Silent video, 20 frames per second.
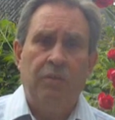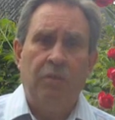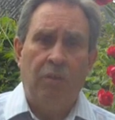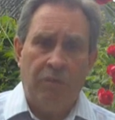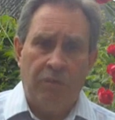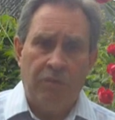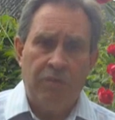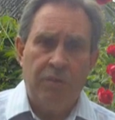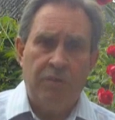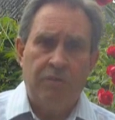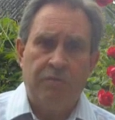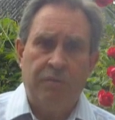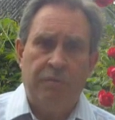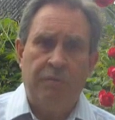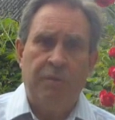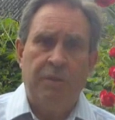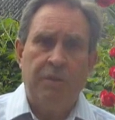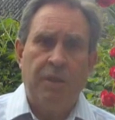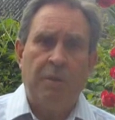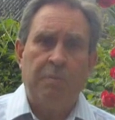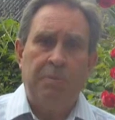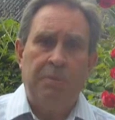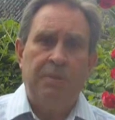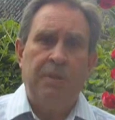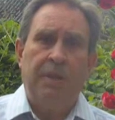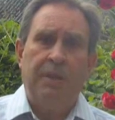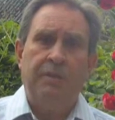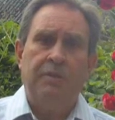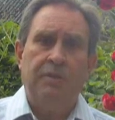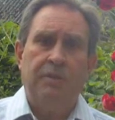not just from the
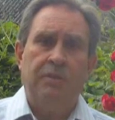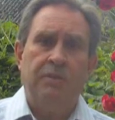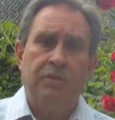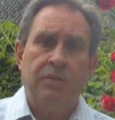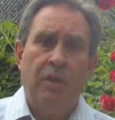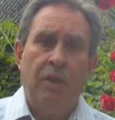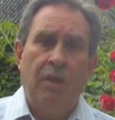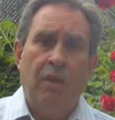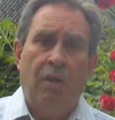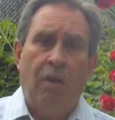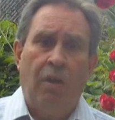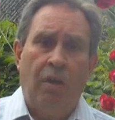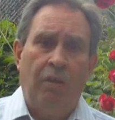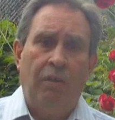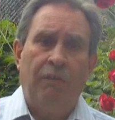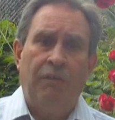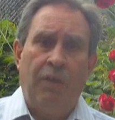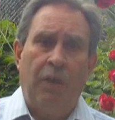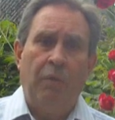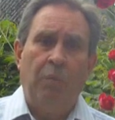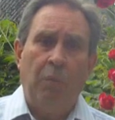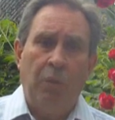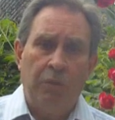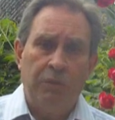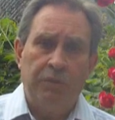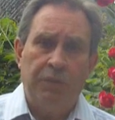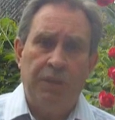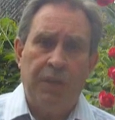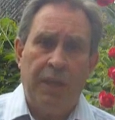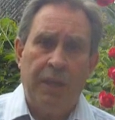depredations of
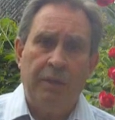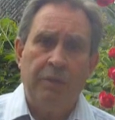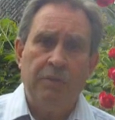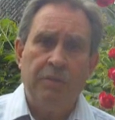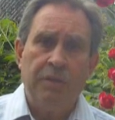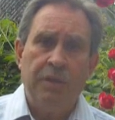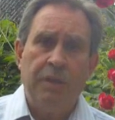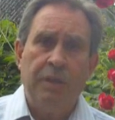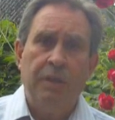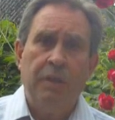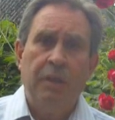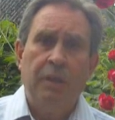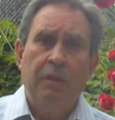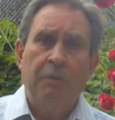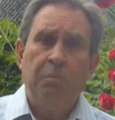unwanted housing,